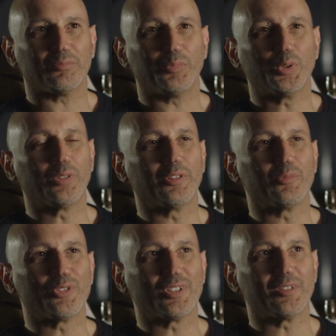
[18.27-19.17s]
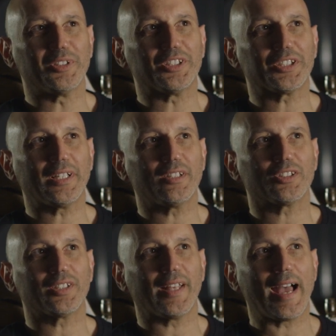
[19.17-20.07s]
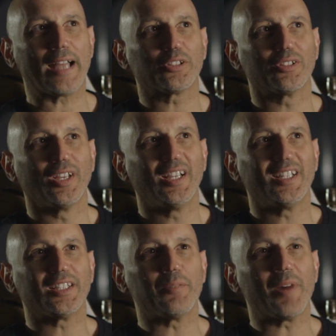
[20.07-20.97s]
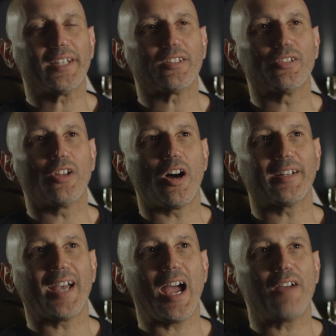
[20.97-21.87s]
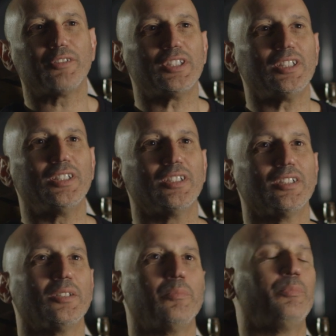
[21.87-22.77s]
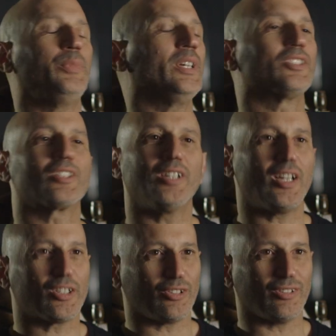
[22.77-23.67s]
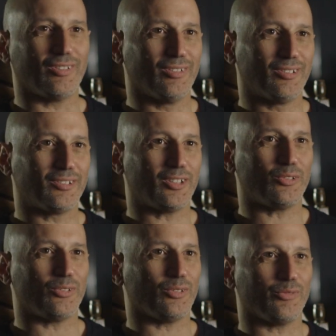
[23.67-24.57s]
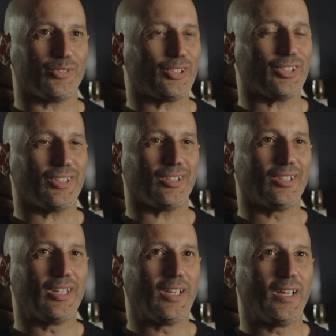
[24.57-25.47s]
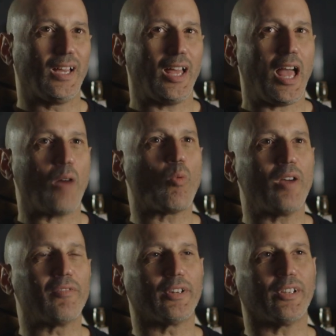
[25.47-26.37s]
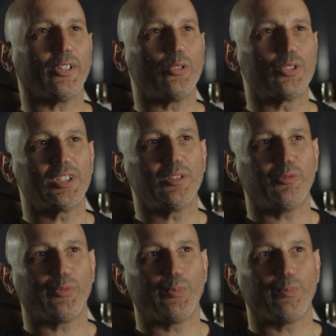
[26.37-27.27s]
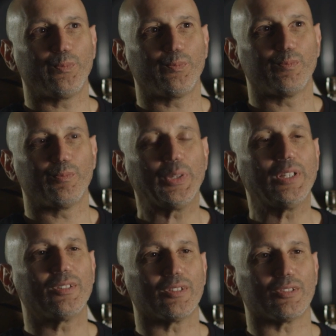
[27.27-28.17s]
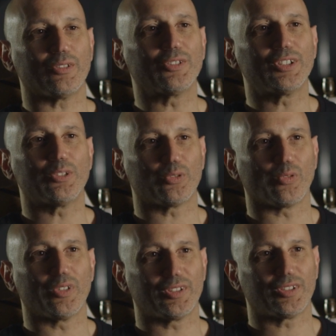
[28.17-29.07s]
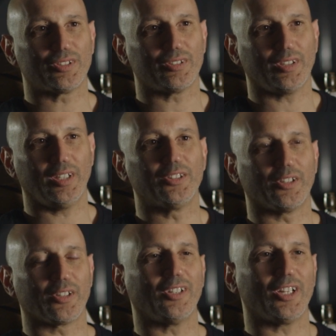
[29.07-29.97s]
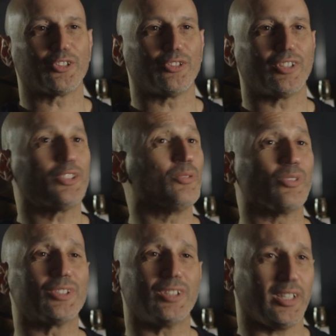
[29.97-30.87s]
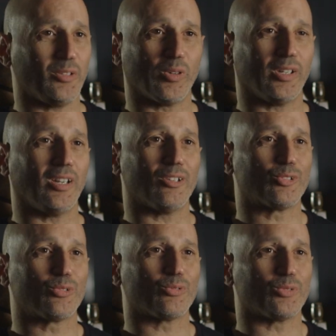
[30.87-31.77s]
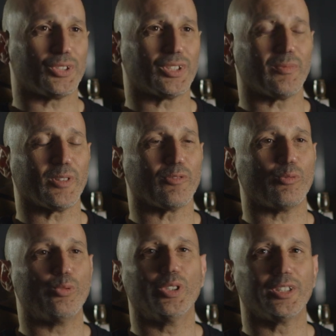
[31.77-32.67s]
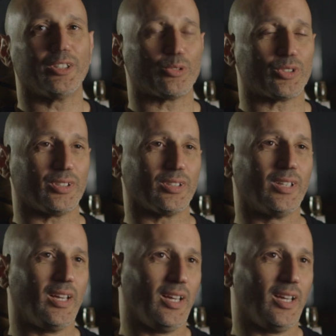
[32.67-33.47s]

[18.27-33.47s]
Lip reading: Beautiful museum in the sense that they might not have the biggest collection that you see. However, you'll see pieces, you'll see swords in their collection that you won't see anywhere else, which is something really interesting.